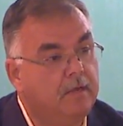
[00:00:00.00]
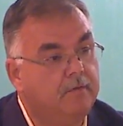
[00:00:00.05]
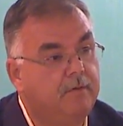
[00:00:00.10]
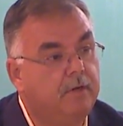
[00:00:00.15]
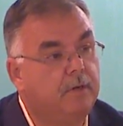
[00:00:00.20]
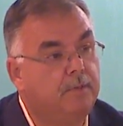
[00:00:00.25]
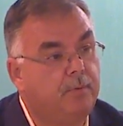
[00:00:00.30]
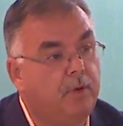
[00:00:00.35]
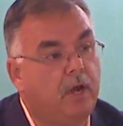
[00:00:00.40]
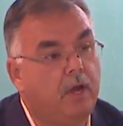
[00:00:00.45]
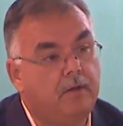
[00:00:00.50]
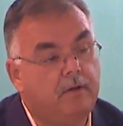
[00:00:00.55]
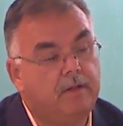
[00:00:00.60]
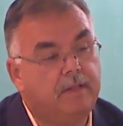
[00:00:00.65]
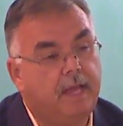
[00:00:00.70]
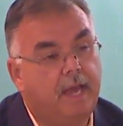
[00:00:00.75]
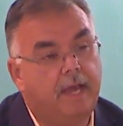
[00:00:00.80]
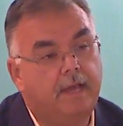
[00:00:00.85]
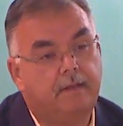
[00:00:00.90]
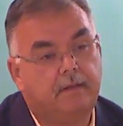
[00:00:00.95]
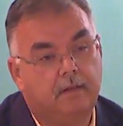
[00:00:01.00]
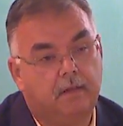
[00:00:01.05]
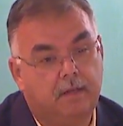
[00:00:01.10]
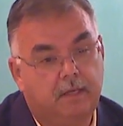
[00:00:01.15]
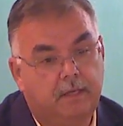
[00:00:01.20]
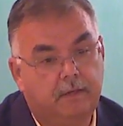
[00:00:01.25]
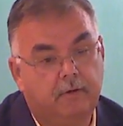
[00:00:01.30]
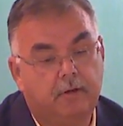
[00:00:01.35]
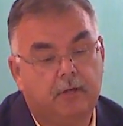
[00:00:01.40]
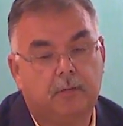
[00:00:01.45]
Very proud of that
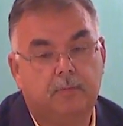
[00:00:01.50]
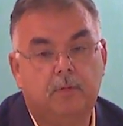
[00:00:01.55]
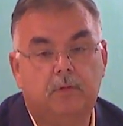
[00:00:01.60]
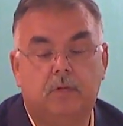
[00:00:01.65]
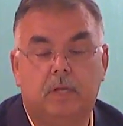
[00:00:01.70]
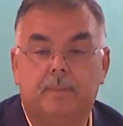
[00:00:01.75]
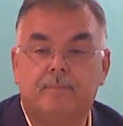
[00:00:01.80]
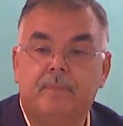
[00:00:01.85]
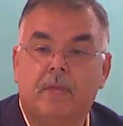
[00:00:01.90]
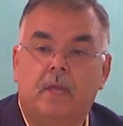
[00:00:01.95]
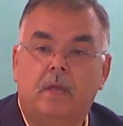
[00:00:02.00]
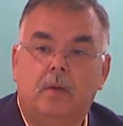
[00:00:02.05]
in our community.